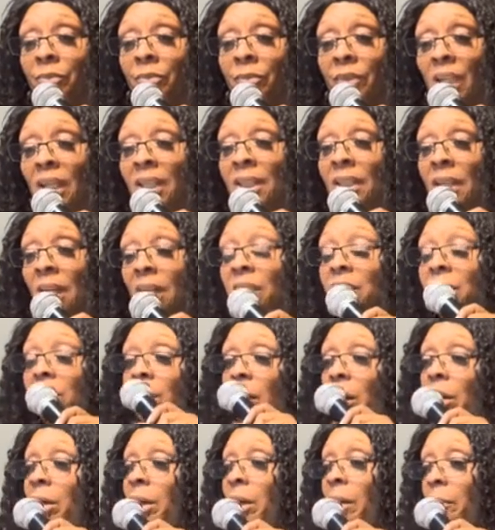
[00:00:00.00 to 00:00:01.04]
It does
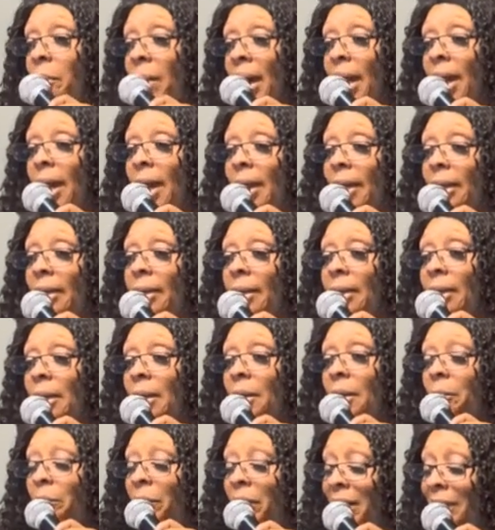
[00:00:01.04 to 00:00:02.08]
start in the mind,
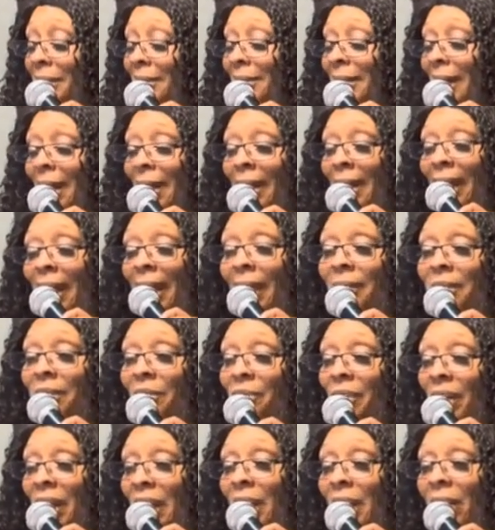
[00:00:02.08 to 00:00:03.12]
but it's not
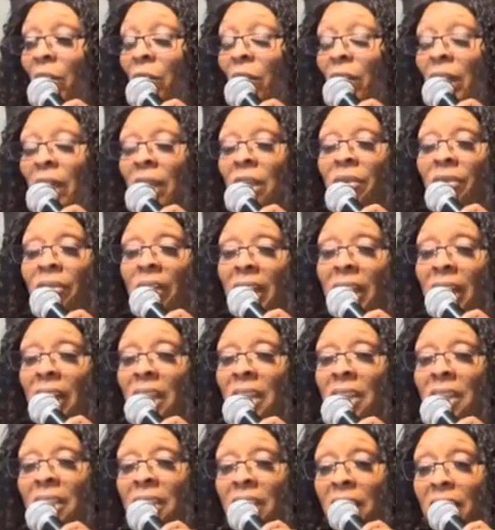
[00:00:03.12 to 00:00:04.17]
activated or elevated
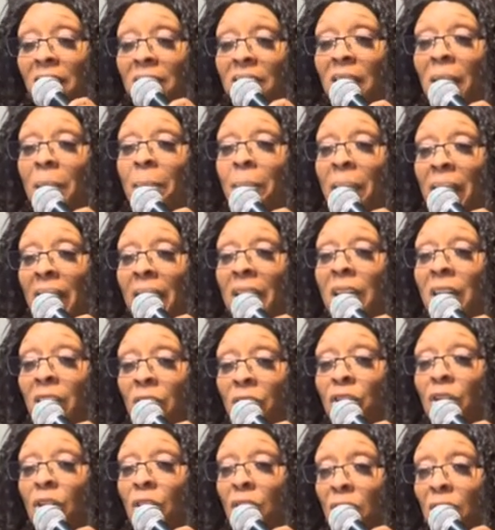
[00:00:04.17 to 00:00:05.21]
until it's embedded
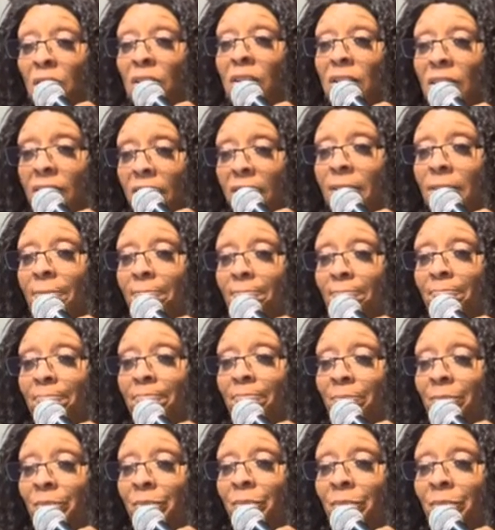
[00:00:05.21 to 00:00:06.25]
in your heart.
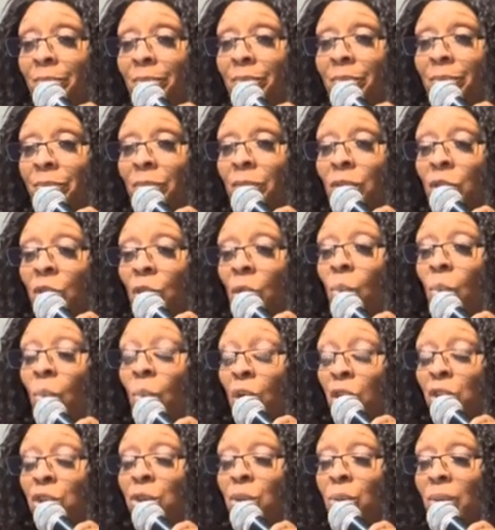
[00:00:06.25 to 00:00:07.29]
Amen. So
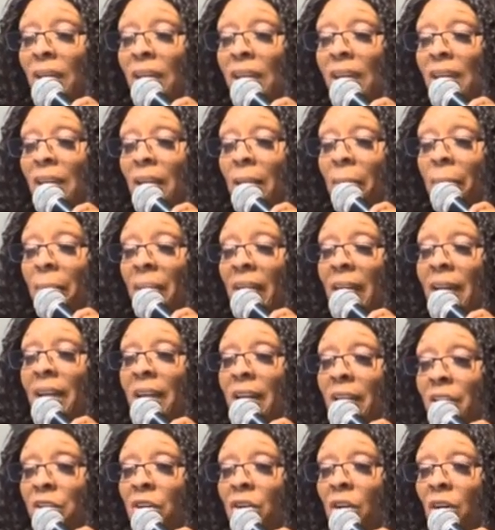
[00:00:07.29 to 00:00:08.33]
once you get it
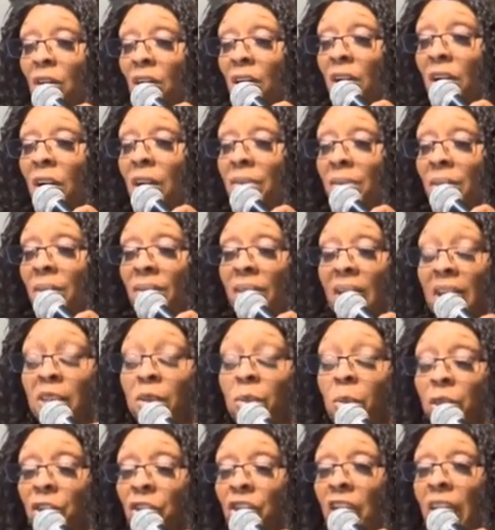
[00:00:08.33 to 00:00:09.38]
embedded in your heart, then
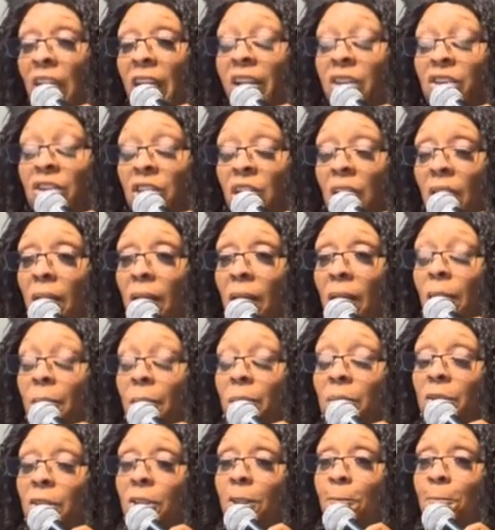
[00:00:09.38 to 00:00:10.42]
that's when change
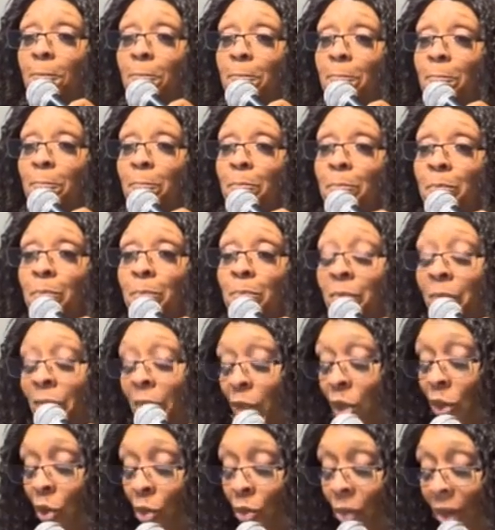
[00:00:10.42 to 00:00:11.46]
comes.
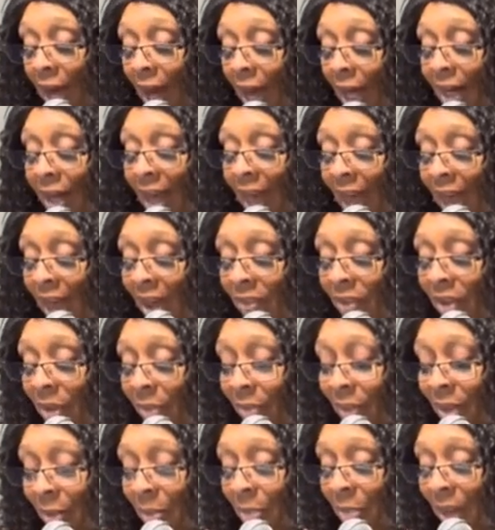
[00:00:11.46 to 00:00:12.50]
You got to have
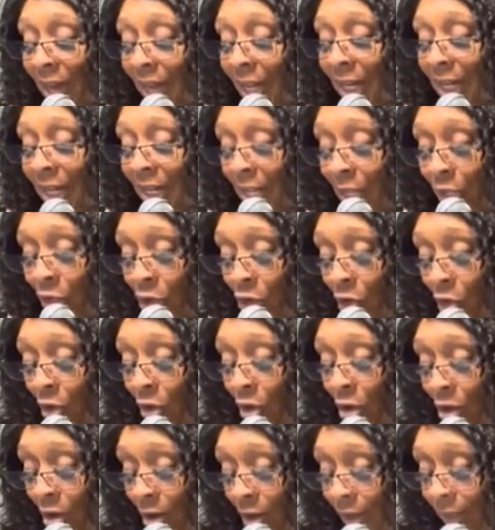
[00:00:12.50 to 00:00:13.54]
it embedded in
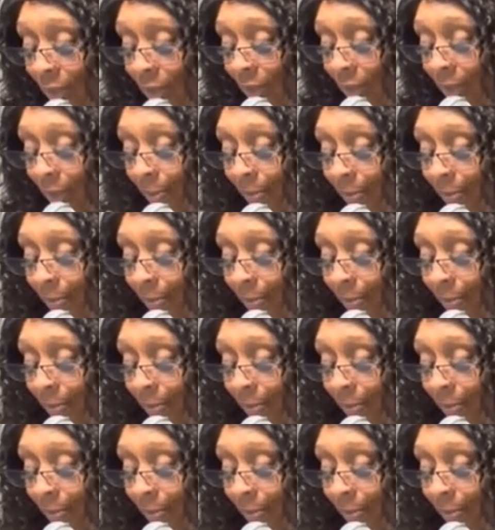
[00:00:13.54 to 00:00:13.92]
your heart.